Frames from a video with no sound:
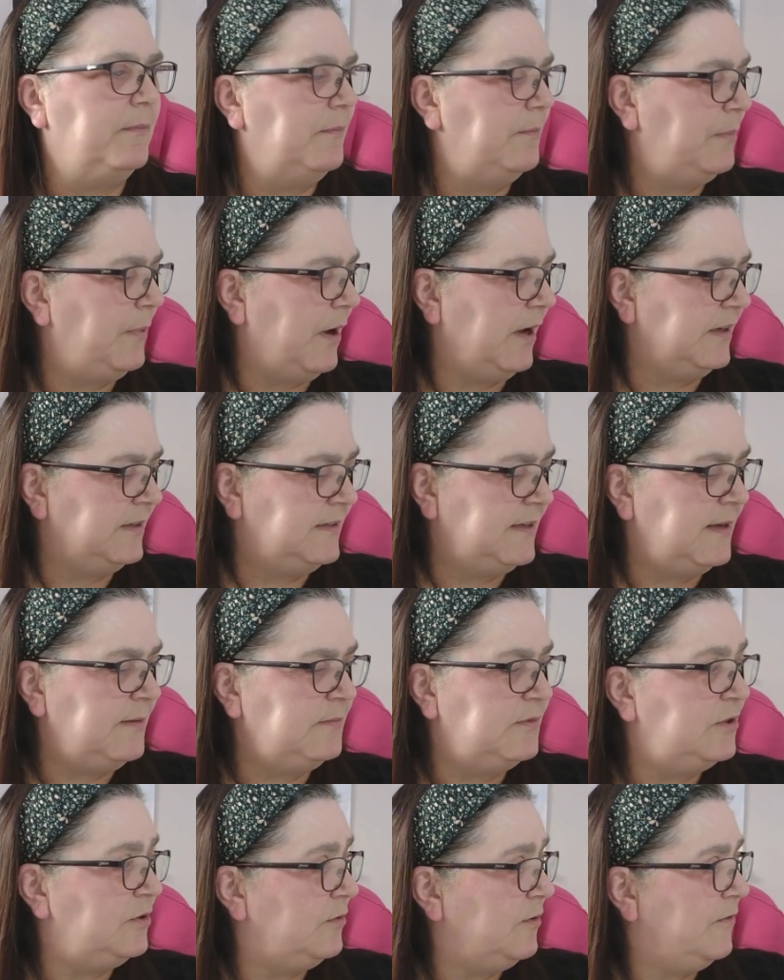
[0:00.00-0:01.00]
But I seem
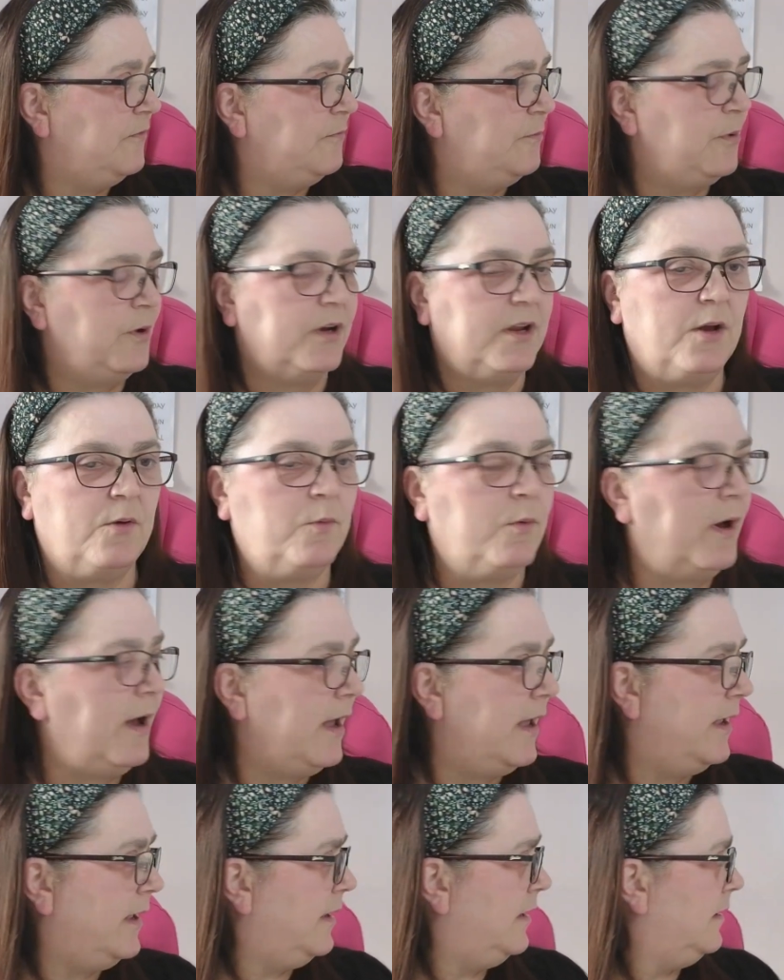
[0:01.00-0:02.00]
to have put it
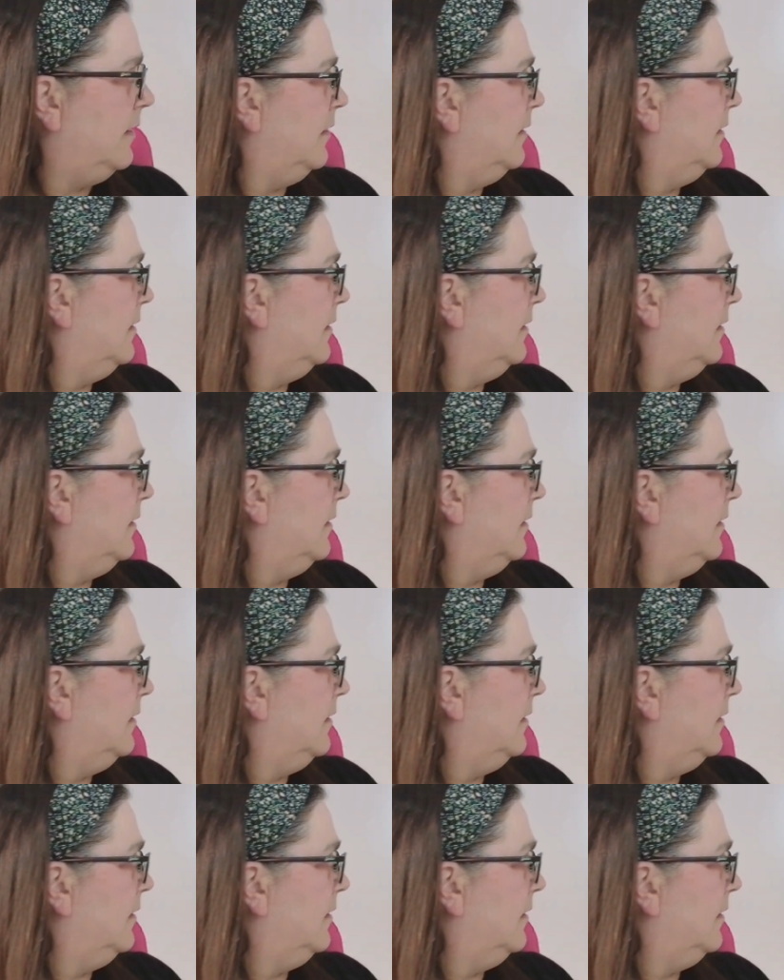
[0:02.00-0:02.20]
away.